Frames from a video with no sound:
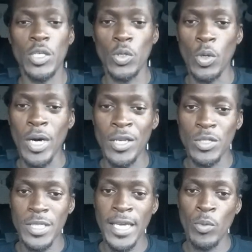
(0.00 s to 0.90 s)
you will
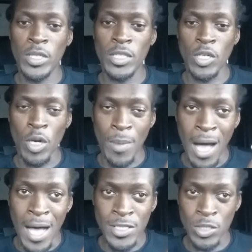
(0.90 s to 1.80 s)
understand what the term
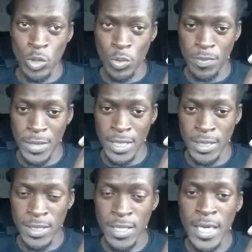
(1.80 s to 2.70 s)
hostile
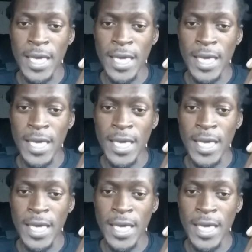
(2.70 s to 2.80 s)
means.